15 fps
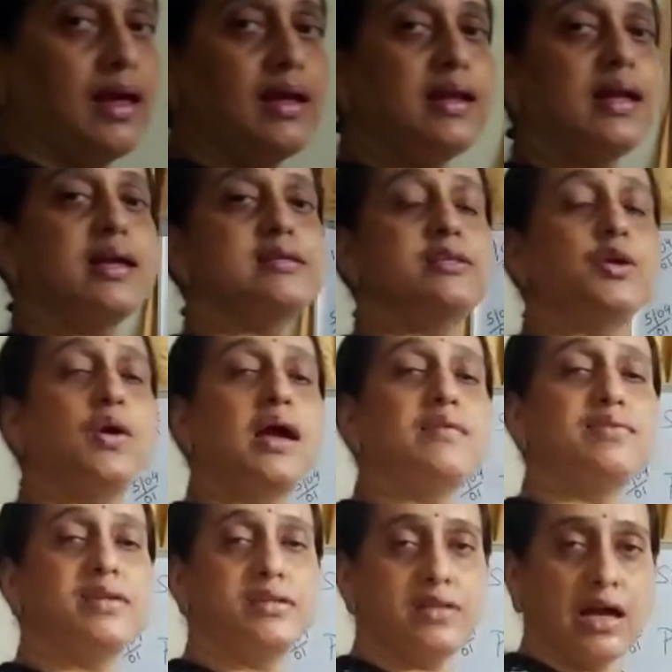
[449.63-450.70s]
In case you
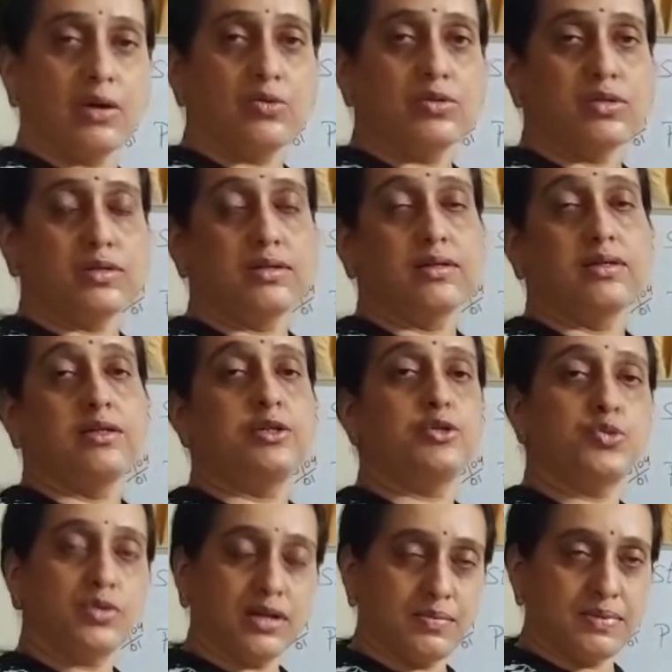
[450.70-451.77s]
have any doubt,
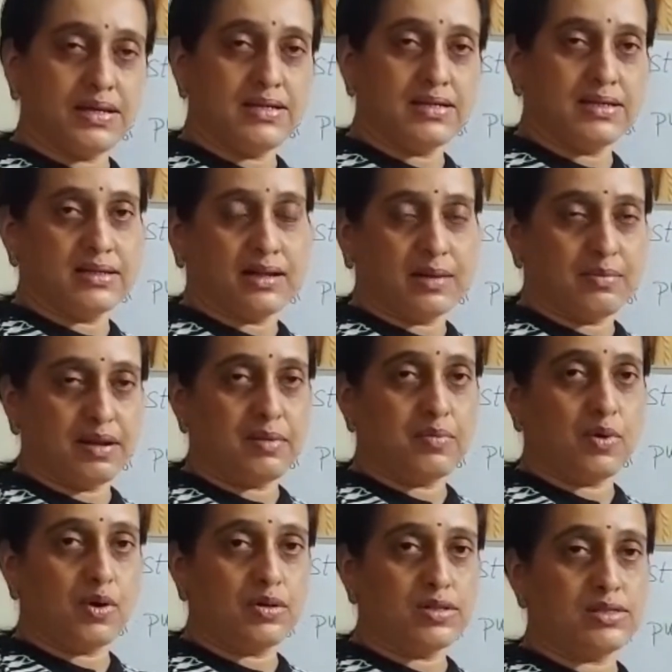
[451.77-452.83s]
do comment in the comment
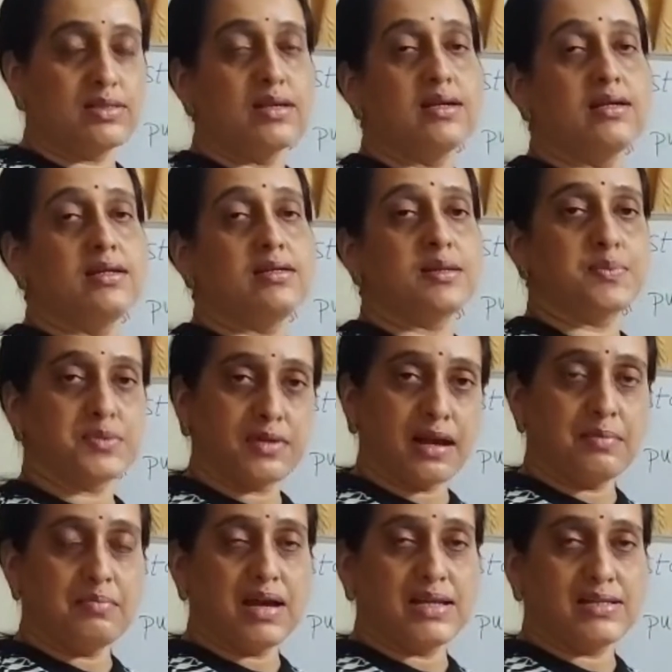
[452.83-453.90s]
box.
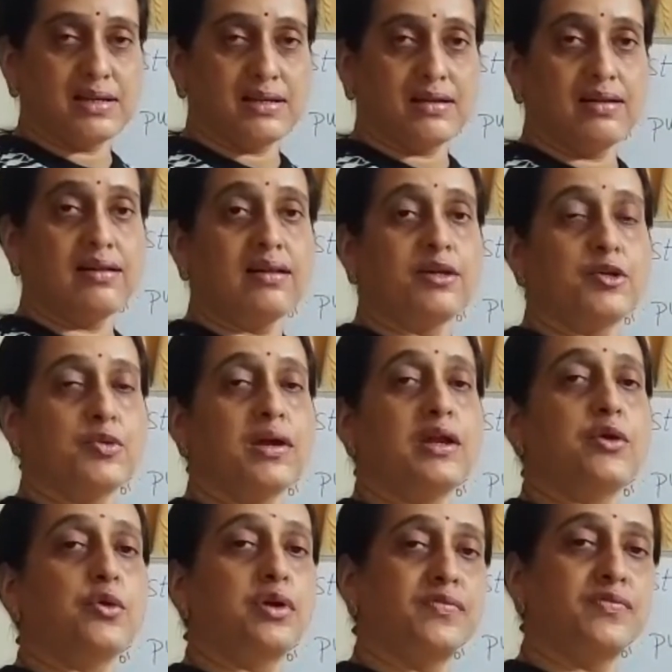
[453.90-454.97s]
Subscribe my channel to
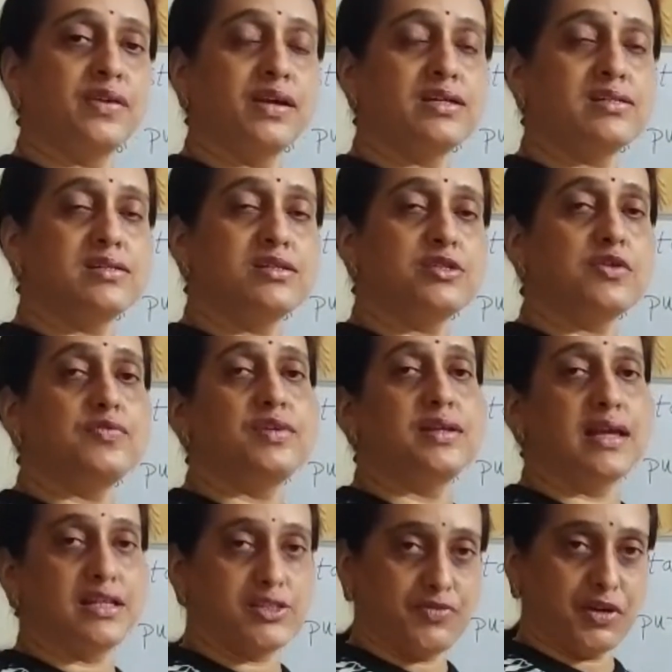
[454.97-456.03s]
get notifications of the
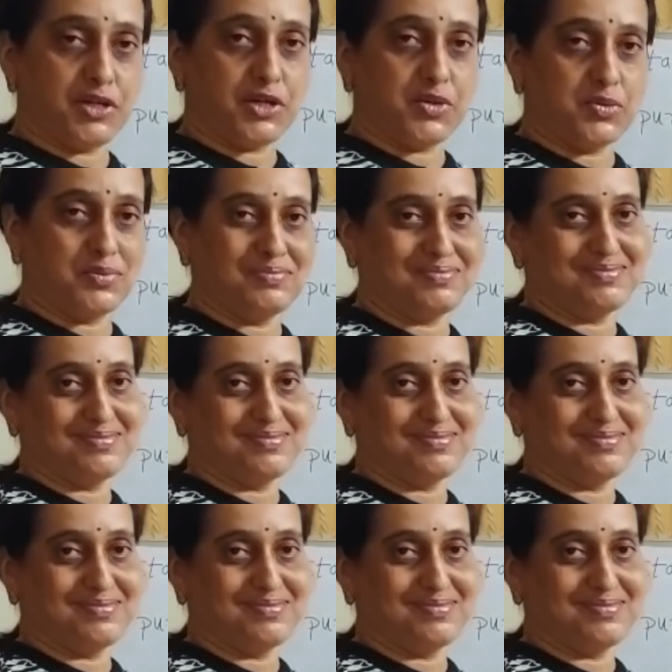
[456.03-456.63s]
next video.